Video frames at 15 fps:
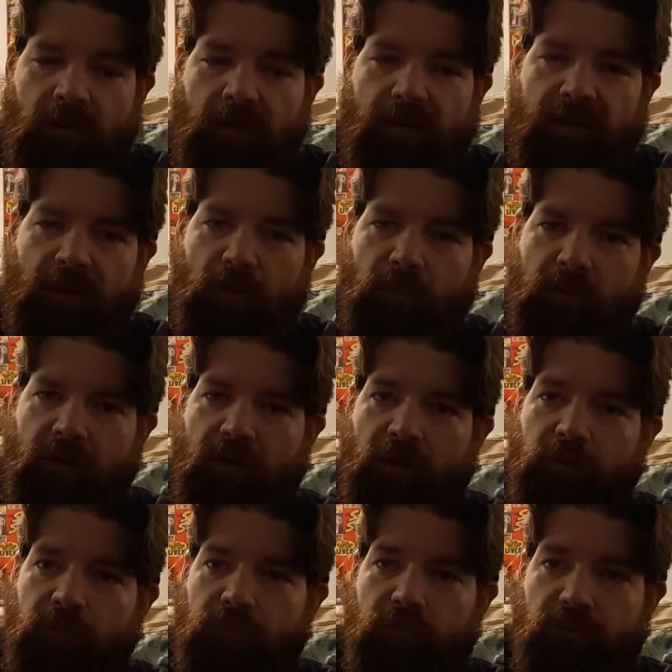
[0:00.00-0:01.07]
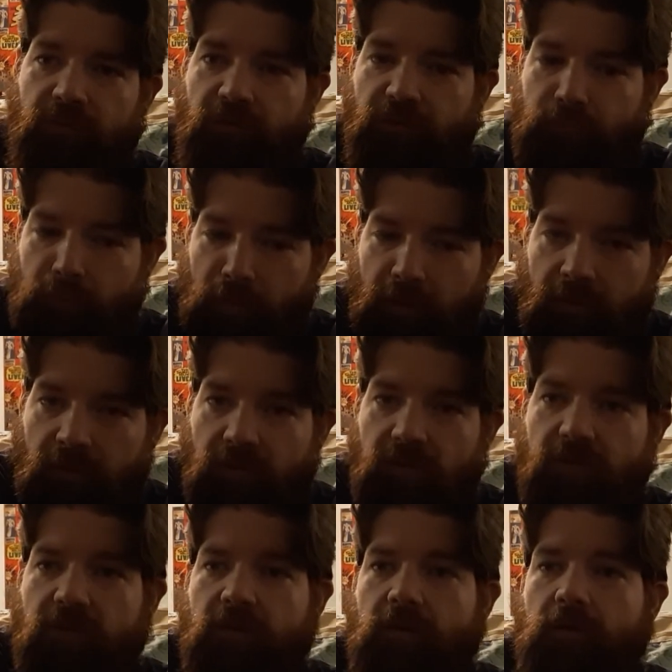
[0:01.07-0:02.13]
they were together for 6
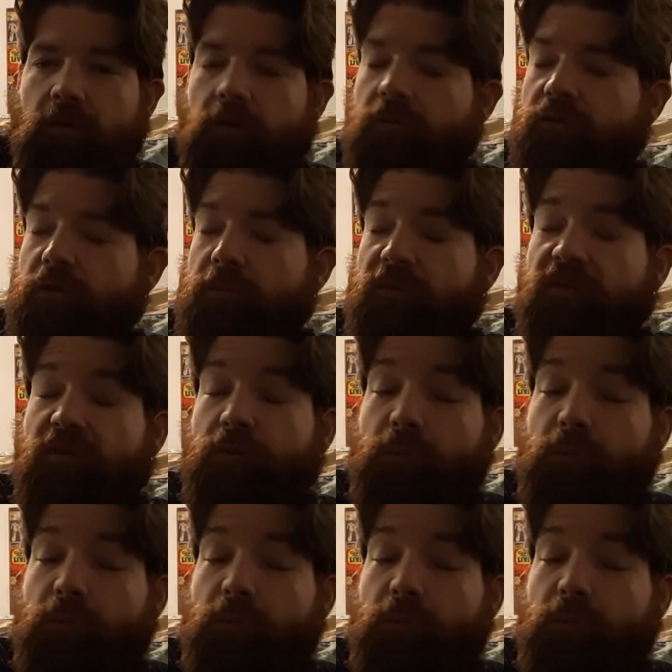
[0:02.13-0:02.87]
months, or excuse me, 6